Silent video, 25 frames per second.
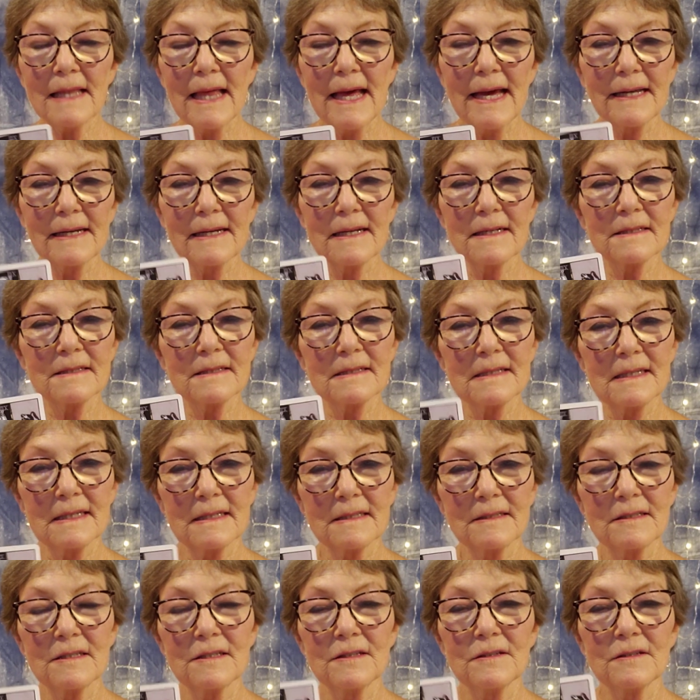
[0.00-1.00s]
led us
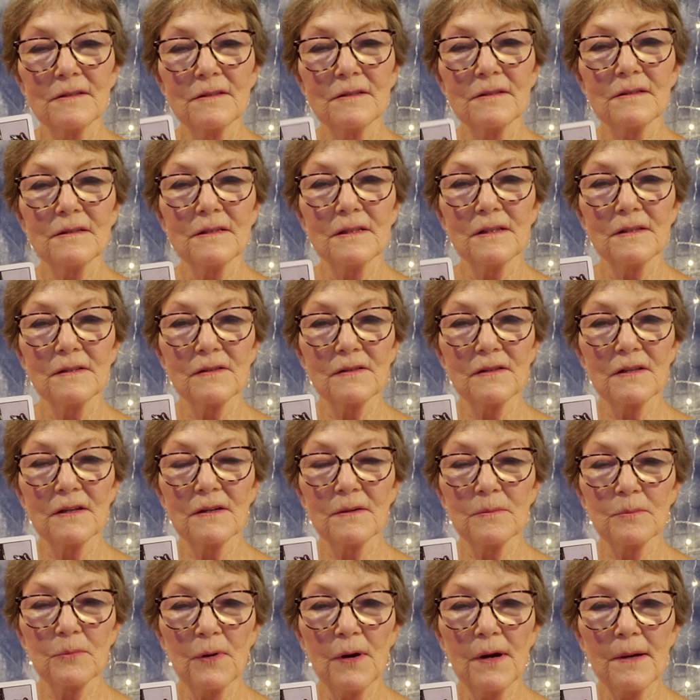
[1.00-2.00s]
into
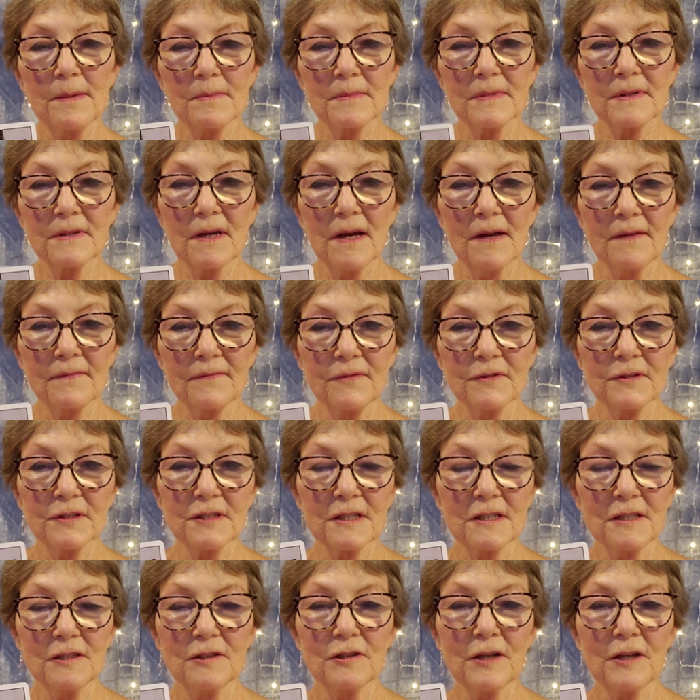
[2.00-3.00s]
the abrupt, unforeseen